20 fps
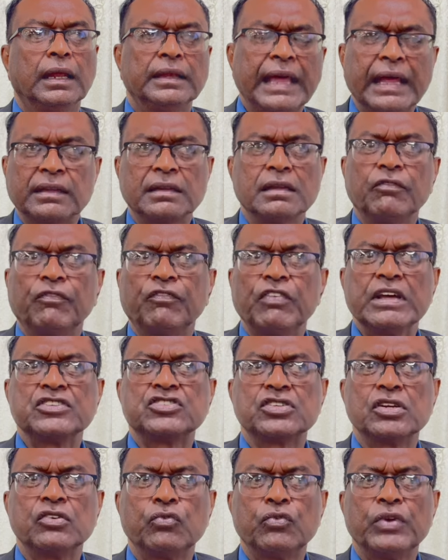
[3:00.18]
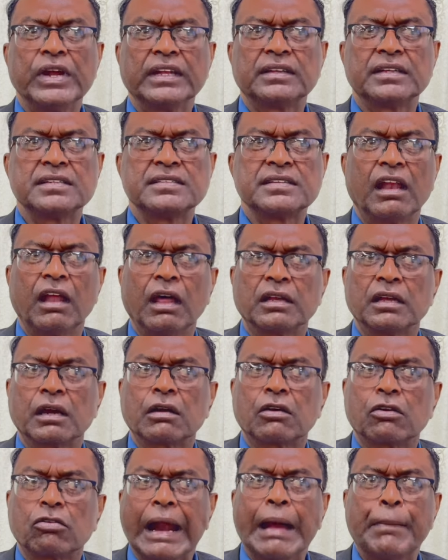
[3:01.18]
That inflation rate is a lot
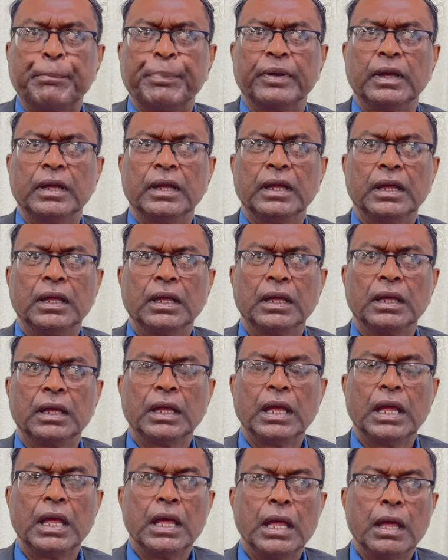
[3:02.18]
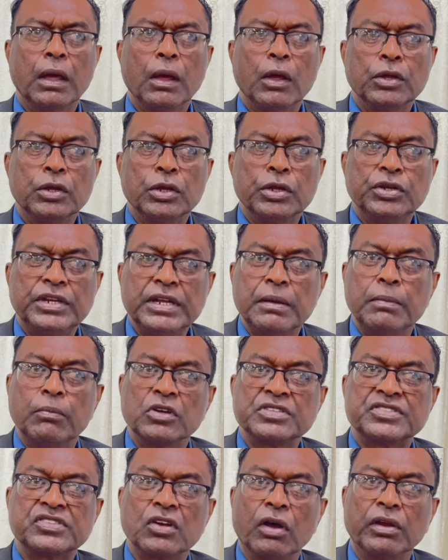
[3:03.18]
of crap. They
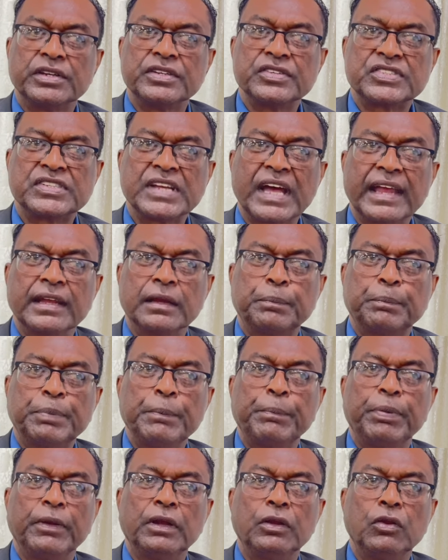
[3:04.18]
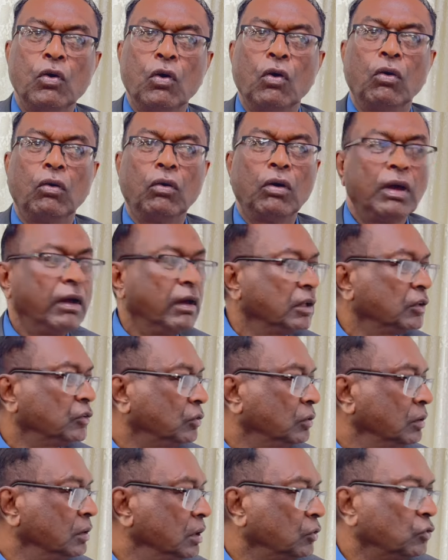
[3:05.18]
must understand that people know
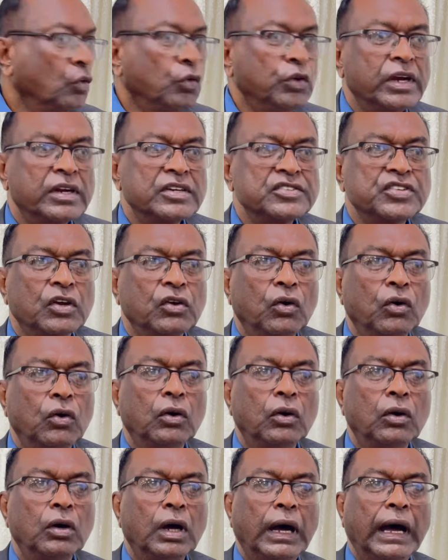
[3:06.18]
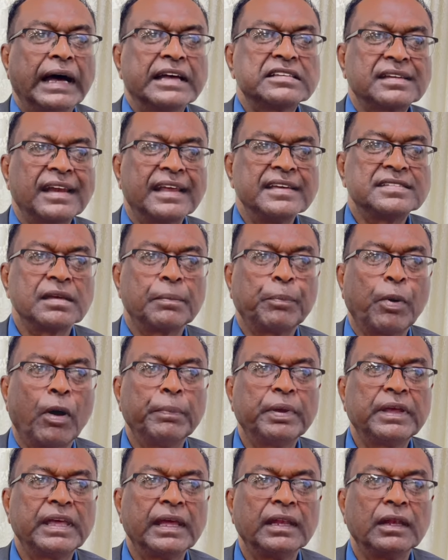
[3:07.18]
2 years ago, a slice of
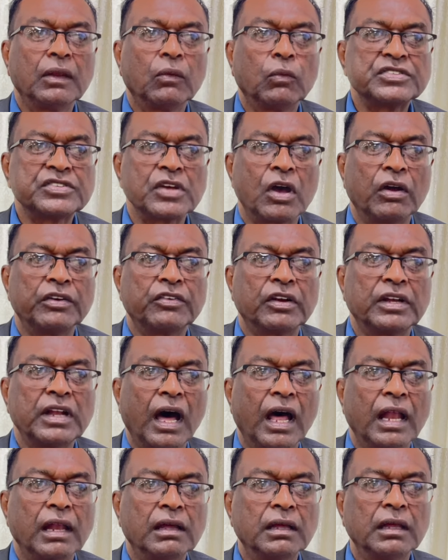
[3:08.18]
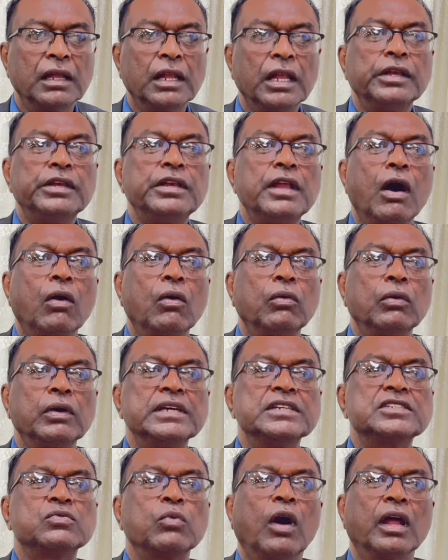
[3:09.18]
pumpkin was $100. Now
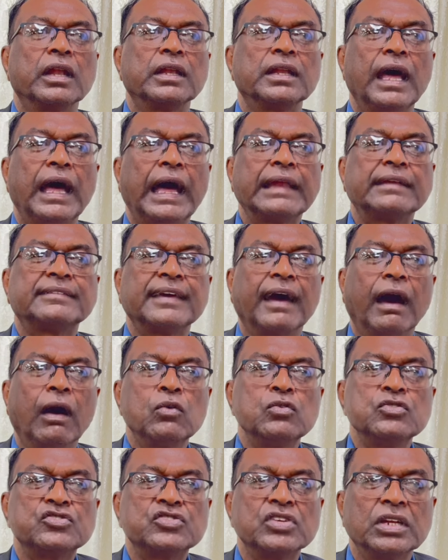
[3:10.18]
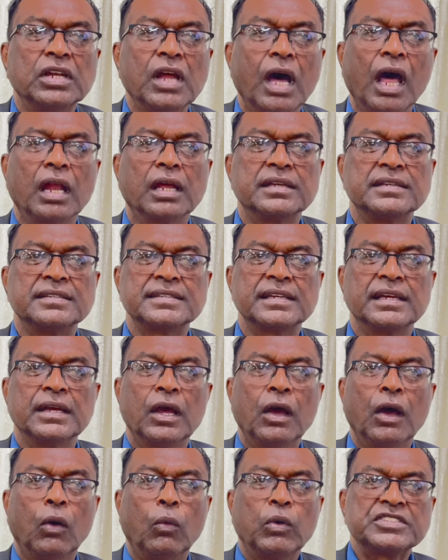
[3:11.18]
is what? $1,000.
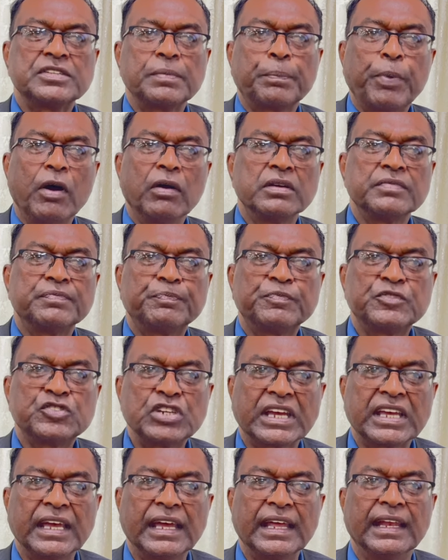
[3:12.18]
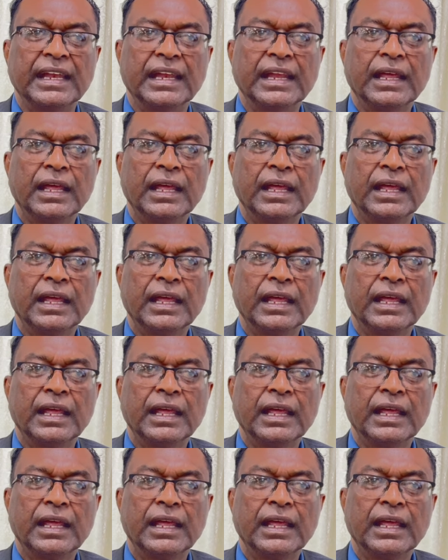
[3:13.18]
What's a pound of chicken?